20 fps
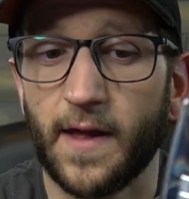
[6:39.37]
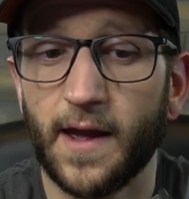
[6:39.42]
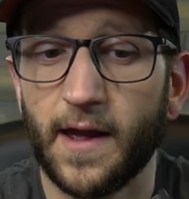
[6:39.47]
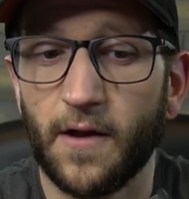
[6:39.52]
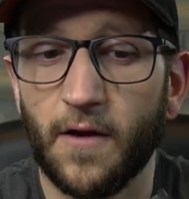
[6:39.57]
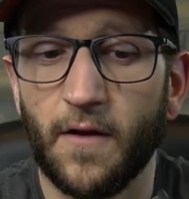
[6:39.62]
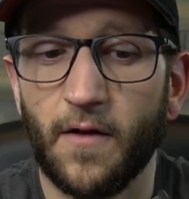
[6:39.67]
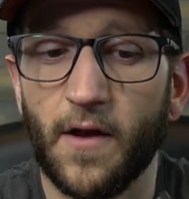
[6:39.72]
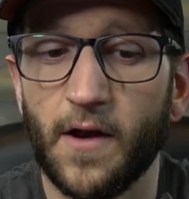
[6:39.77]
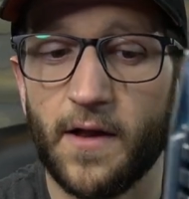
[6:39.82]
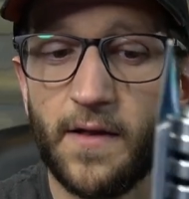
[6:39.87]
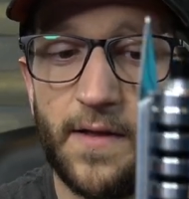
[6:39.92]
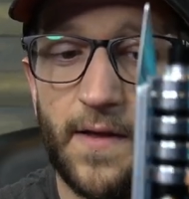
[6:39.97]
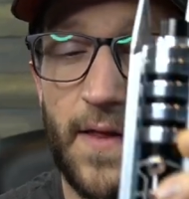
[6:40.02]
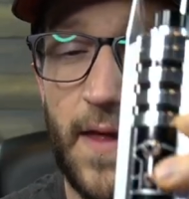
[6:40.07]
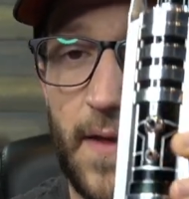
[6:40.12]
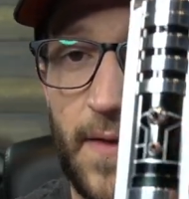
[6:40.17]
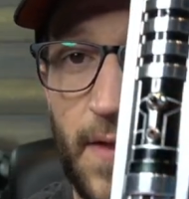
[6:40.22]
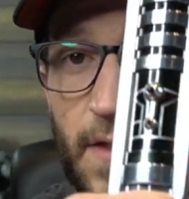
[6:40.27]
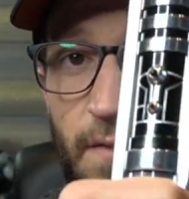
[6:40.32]
Like in all honesty,
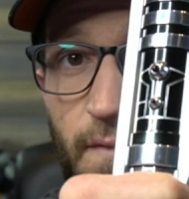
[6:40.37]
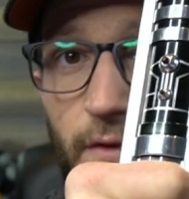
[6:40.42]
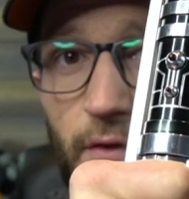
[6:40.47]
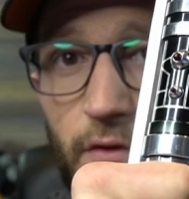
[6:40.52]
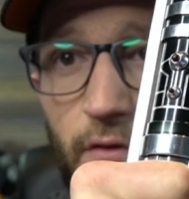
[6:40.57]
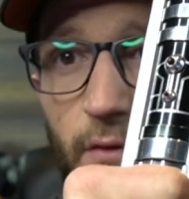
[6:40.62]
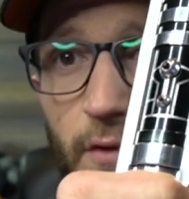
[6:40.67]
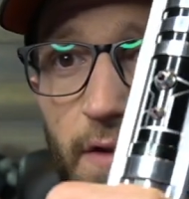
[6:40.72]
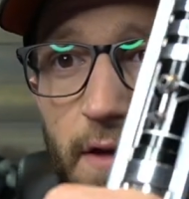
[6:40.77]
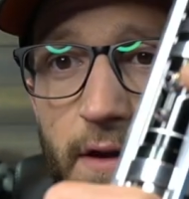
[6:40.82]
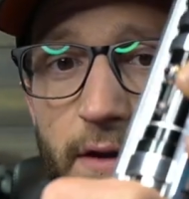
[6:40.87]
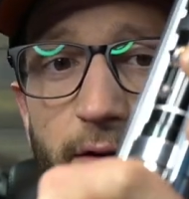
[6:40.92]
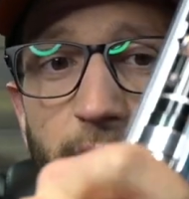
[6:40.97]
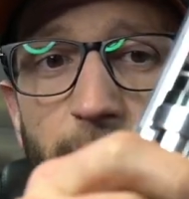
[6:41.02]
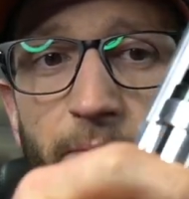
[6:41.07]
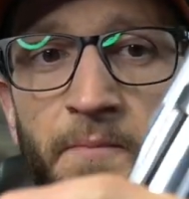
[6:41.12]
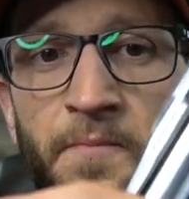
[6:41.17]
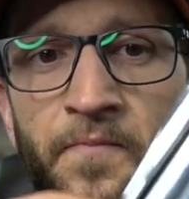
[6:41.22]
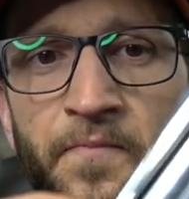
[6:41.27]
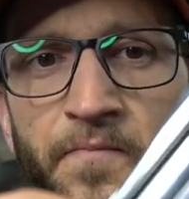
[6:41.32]
like this feels really
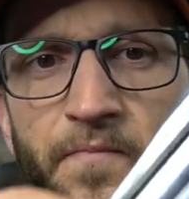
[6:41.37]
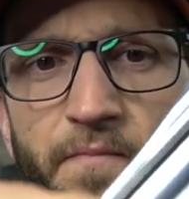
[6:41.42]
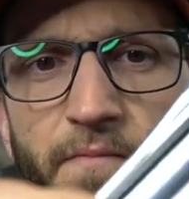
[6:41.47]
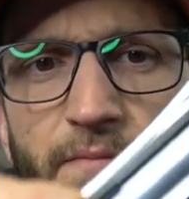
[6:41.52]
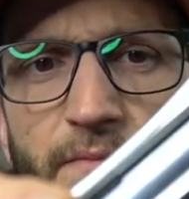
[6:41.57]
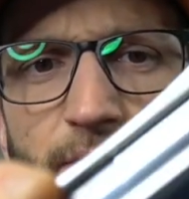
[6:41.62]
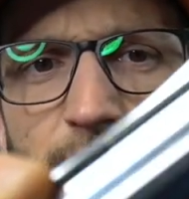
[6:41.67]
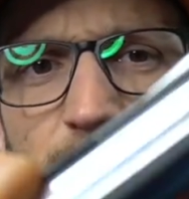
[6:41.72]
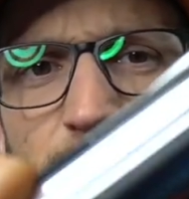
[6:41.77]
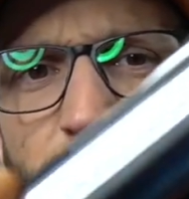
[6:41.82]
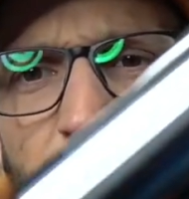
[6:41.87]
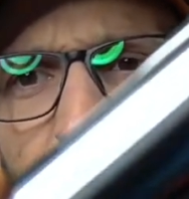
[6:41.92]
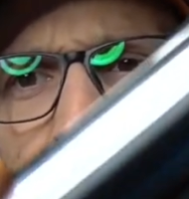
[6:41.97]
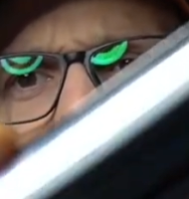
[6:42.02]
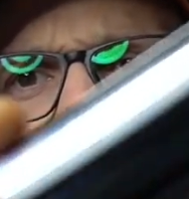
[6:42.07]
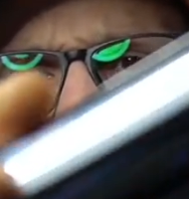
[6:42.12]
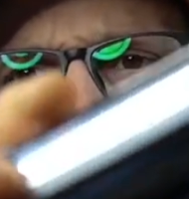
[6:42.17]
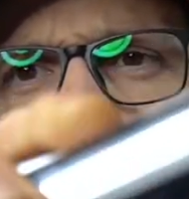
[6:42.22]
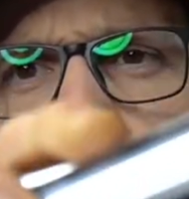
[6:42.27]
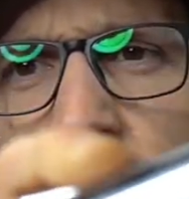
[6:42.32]
good.
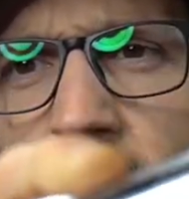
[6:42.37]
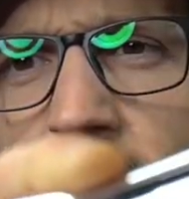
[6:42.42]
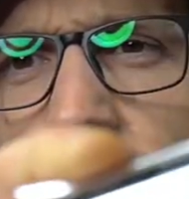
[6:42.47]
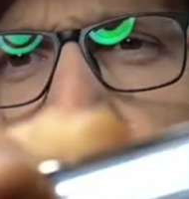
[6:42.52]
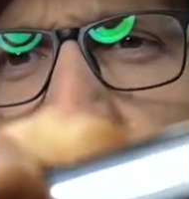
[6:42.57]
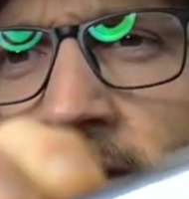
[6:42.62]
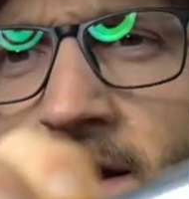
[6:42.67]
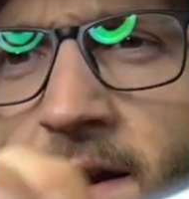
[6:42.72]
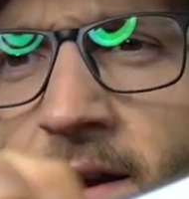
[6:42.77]
And then